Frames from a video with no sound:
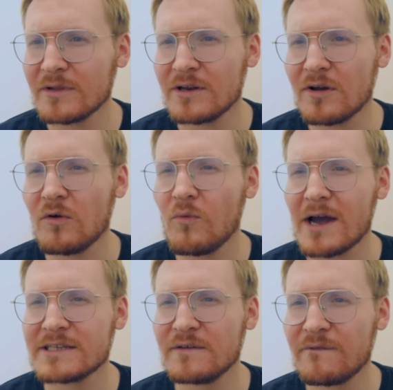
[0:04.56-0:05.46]
really know
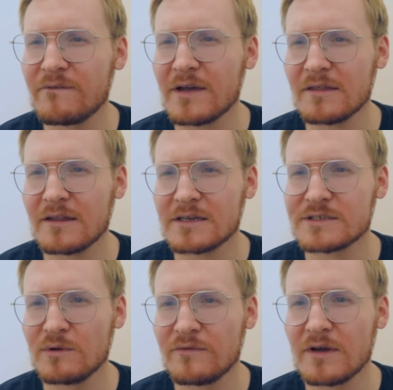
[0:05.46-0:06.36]
where to fit
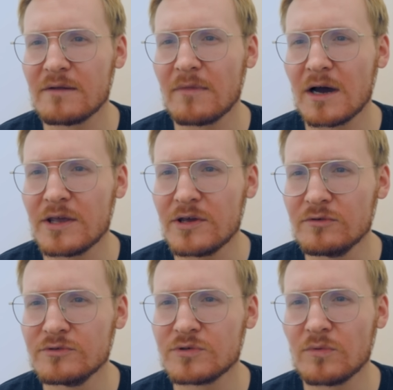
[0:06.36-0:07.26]
this within my
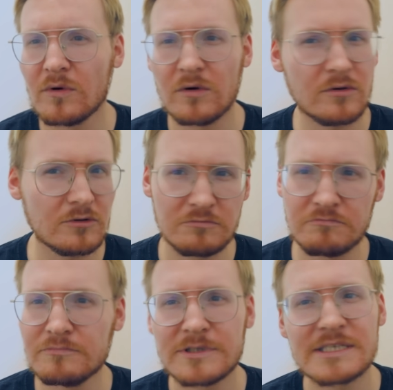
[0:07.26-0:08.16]
usual
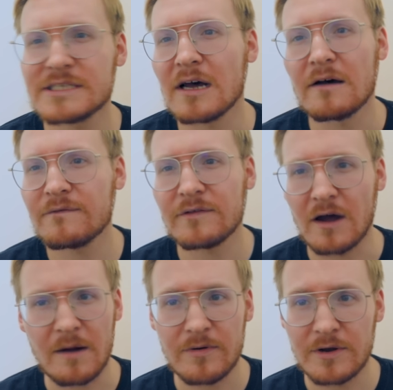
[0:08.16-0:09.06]
stuff that
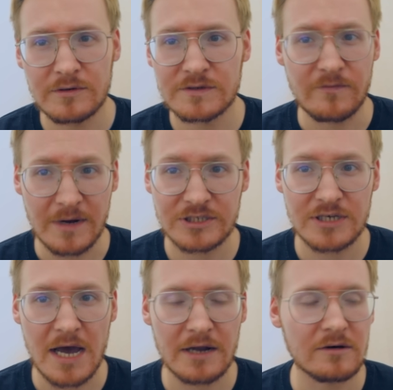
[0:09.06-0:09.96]
I produce for my
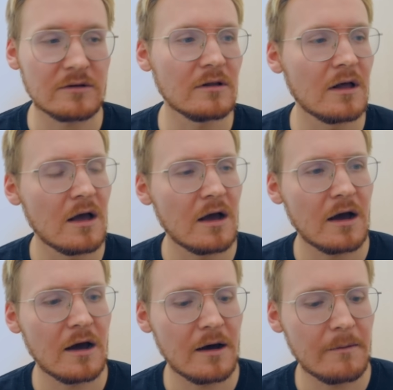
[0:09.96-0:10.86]
channel.
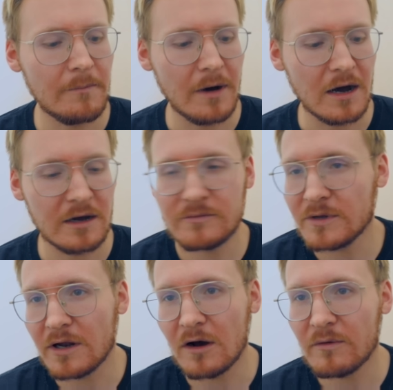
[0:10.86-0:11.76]
But,
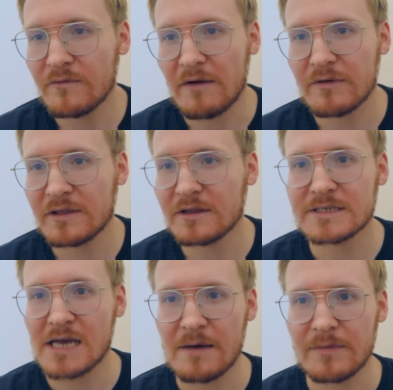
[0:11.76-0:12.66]
you know, with everything
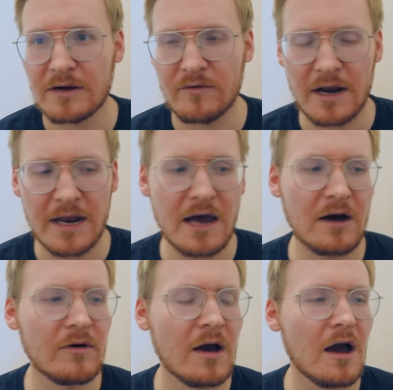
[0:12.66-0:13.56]
that's happening right
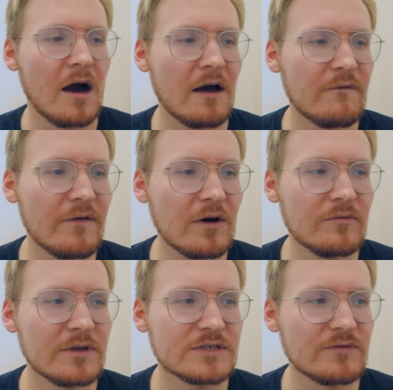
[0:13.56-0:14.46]
now, I
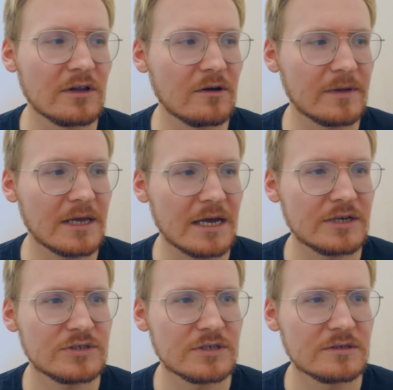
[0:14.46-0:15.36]
felt this real
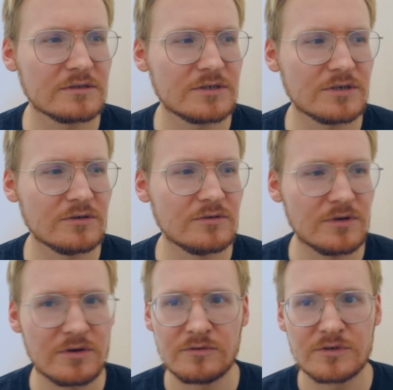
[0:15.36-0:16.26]
obligation to
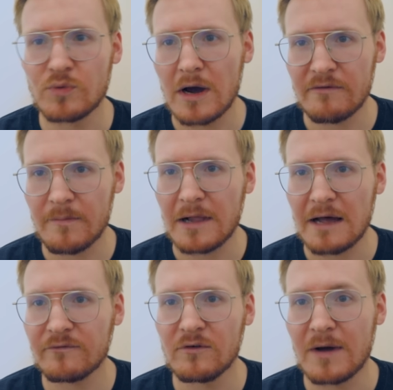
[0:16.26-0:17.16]
use whatever
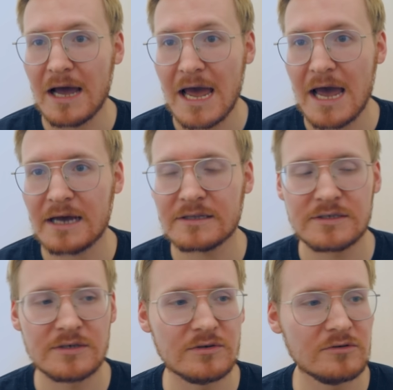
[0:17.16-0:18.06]
platform I had
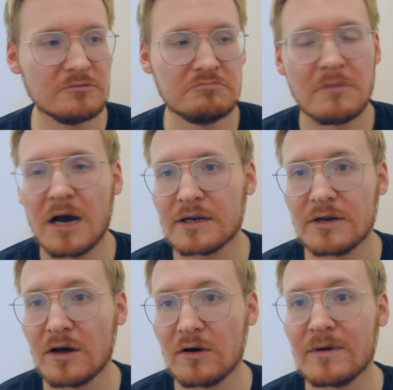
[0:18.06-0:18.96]
to, I
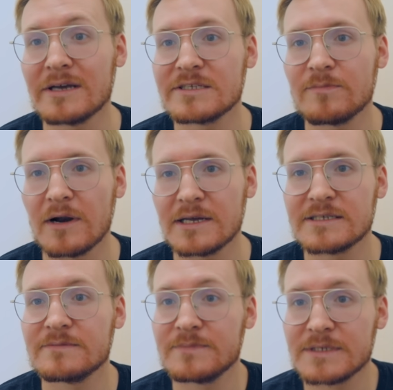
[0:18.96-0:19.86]
don't know,
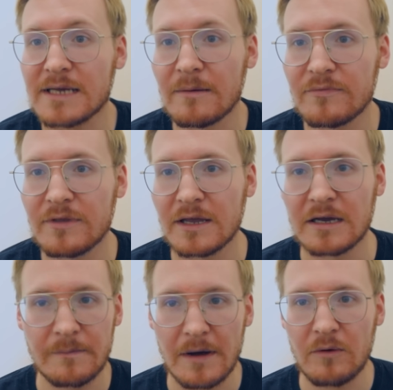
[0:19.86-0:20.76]
express
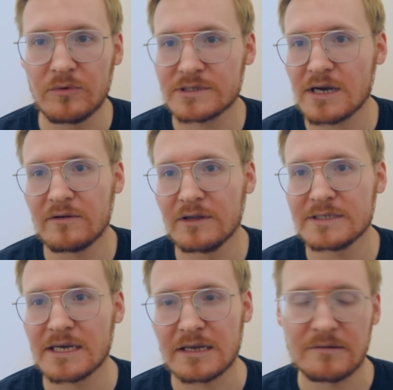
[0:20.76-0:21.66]
something about what's currently
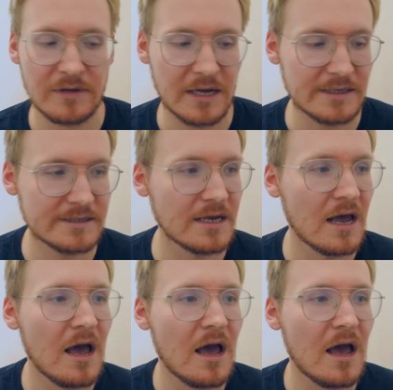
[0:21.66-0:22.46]
taking place.